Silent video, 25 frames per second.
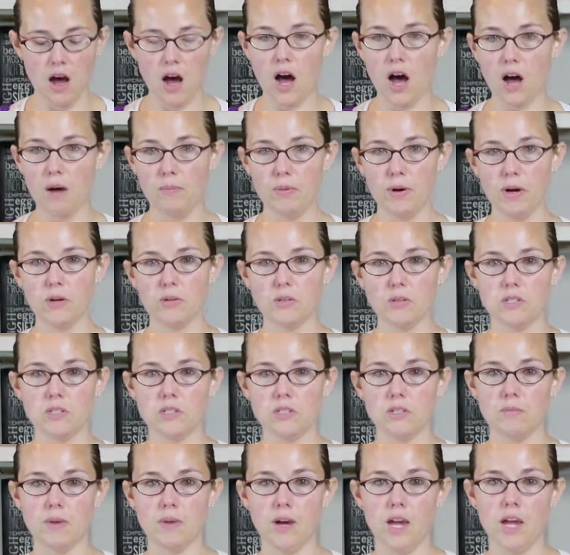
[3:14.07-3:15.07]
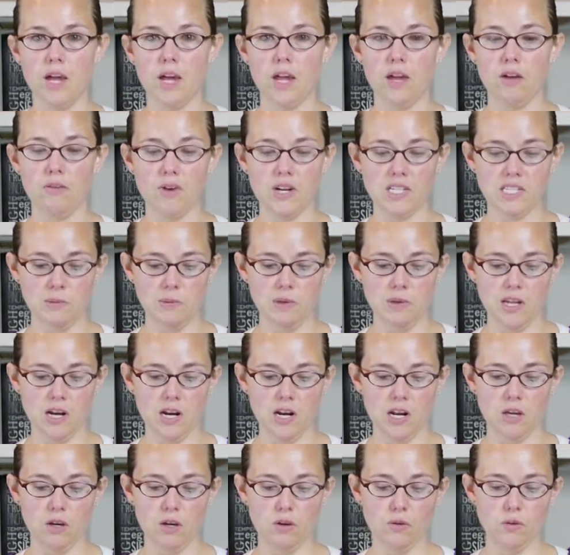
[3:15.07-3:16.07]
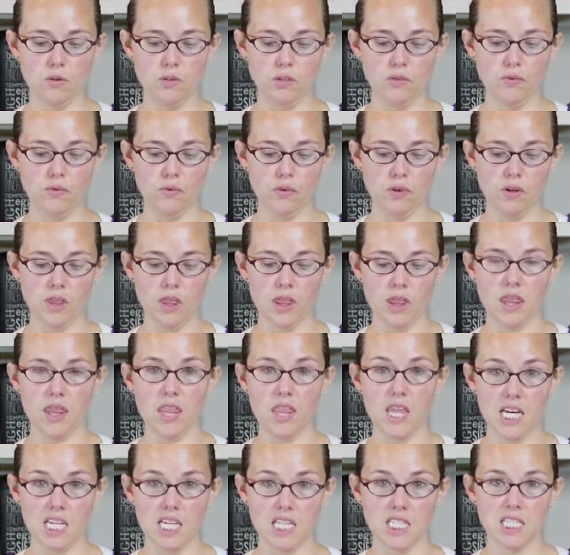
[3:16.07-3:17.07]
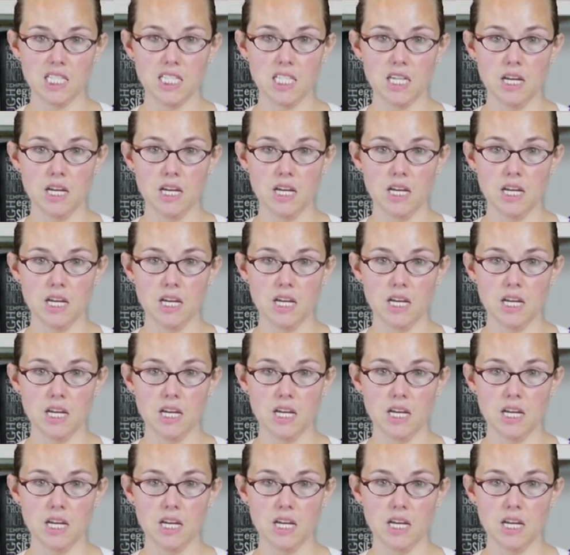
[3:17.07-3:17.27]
I'll post my recipe that I use for this